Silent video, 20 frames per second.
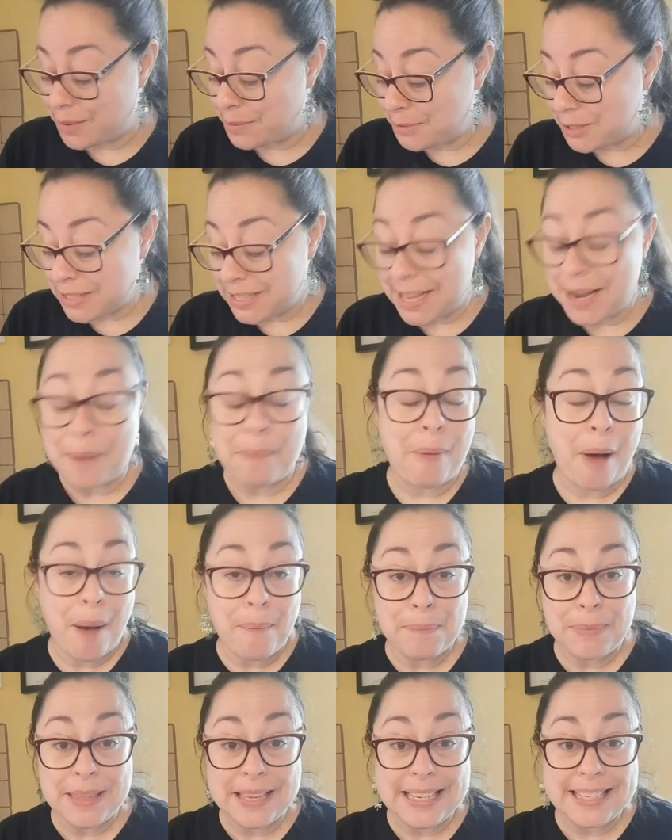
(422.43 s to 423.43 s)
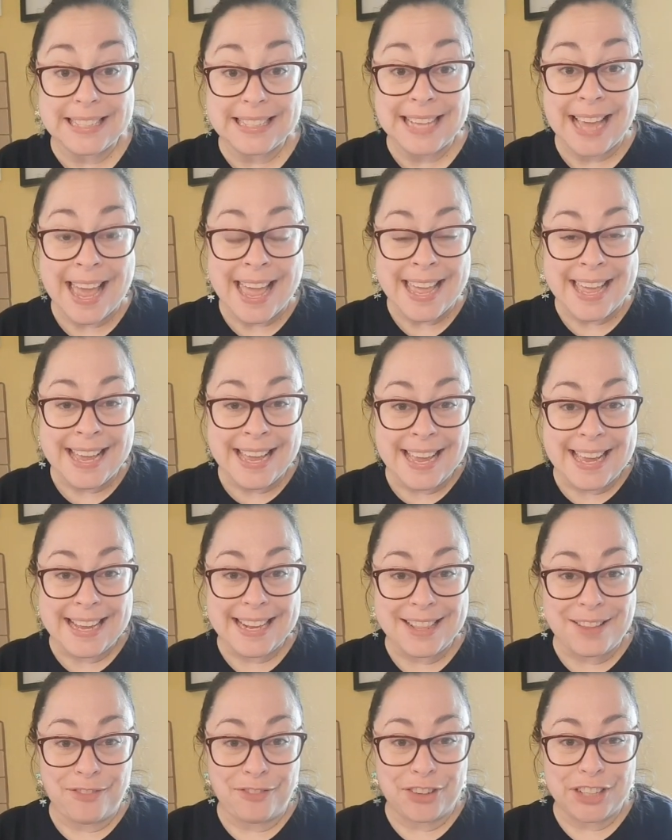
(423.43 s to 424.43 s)
So I'm just going to pop these
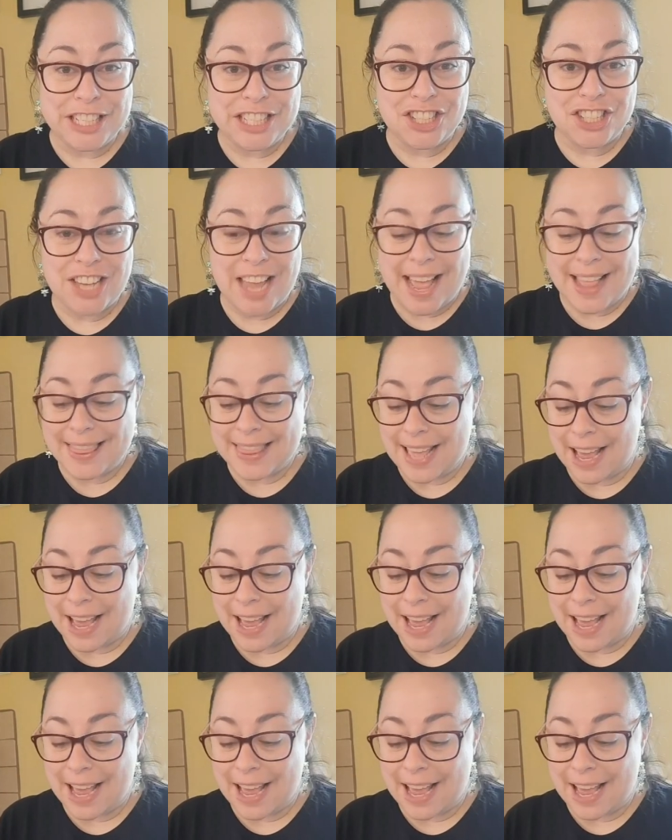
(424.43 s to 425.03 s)
in the fridge